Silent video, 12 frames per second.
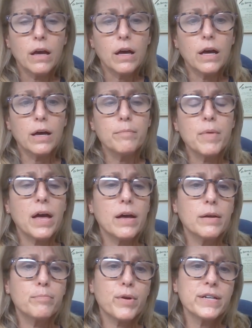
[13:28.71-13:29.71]

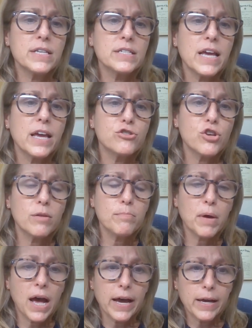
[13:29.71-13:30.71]
a presentation
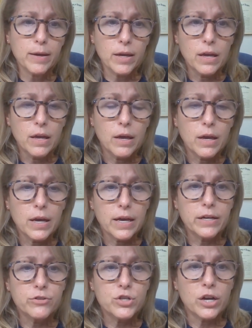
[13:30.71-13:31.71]
by
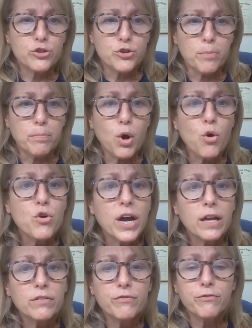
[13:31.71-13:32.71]
Dr.
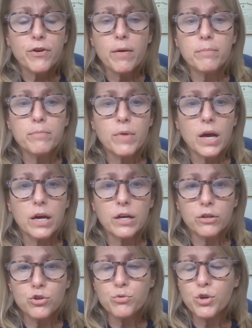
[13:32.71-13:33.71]
Bogan from
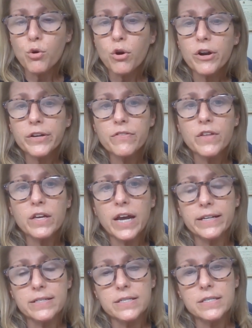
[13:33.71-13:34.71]
New York in the
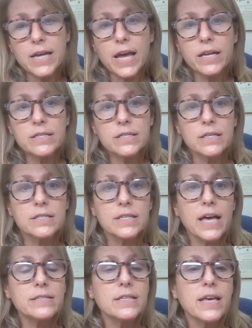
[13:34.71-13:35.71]
United States
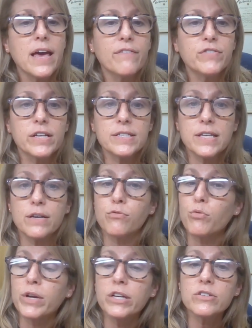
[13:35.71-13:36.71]
assessed the efficacy
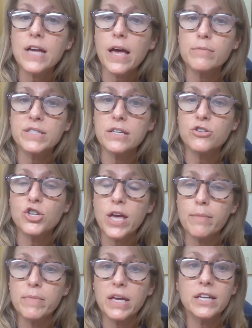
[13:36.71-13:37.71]
of real-time
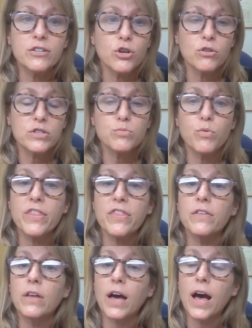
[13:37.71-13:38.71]
CGM in adults
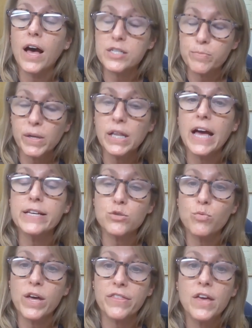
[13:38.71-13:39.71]

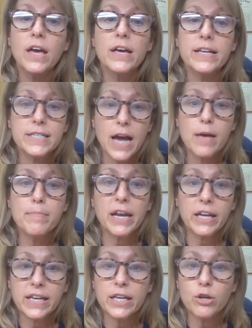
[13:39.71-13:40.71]
hospitalized with
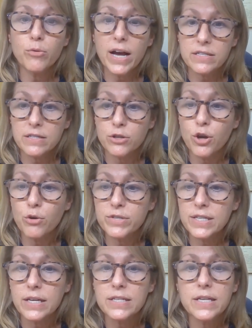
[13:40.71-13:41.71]
diabetic
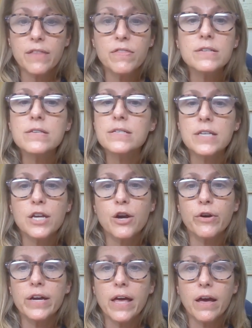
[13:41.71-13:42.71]
ketoacidosis. And this is an
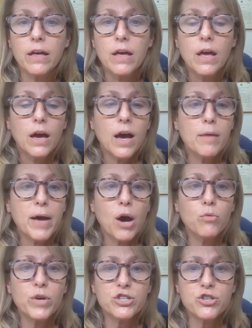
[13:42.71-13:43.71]
area
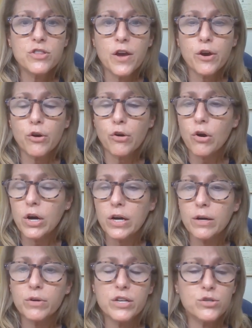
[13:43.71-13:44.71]
about which there
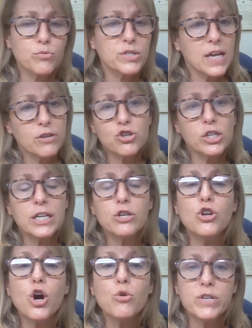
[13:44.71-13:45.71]
is essentially
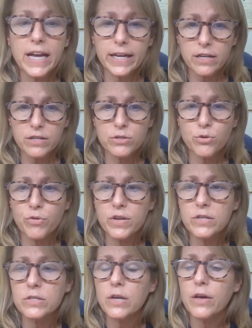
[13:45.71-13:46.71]
no data. So
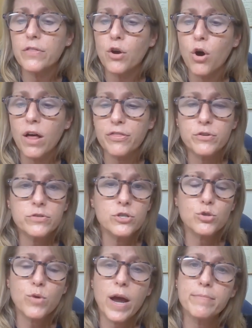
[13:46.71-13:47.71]
the authors
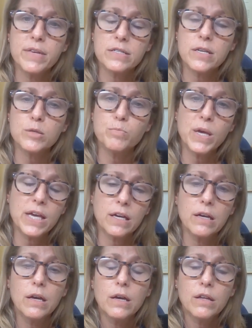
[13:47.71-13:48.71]
describe this as
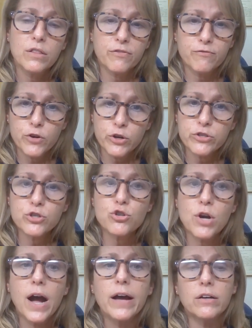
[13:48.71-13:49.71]
being the first
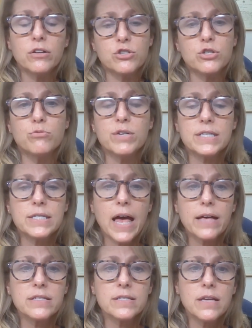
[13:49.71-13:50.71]
trial to
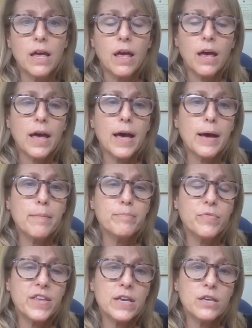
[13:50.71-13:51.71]
assess
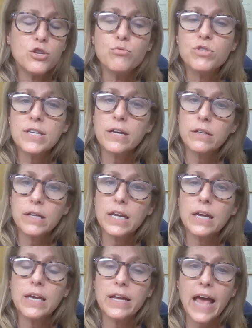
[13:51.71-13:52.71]
the
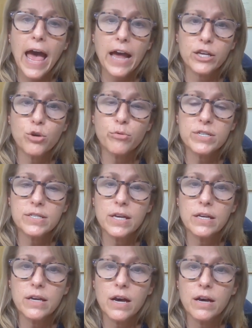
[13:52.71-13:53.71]
utility and
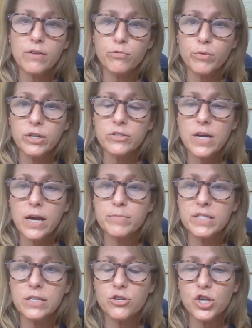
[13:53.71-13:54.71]
accuracy of real-time
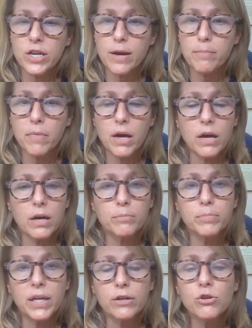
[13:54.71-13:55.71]
CGM
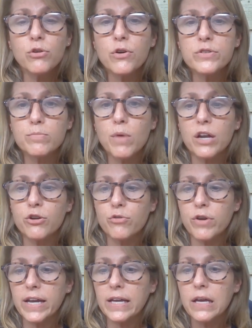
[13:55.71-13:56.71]
blood glucose
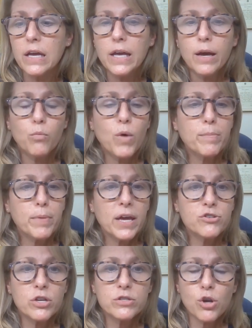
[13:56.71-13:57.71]
monitoring when
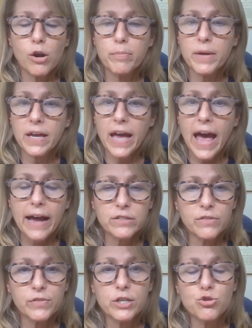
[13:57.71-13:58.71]
patients are being
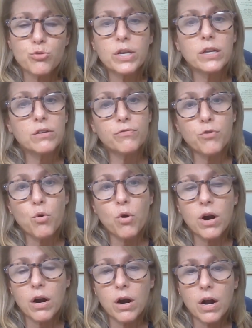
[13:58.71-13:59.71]
actively treated
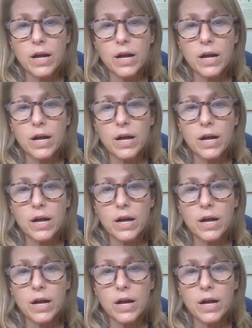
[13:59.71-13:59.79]
for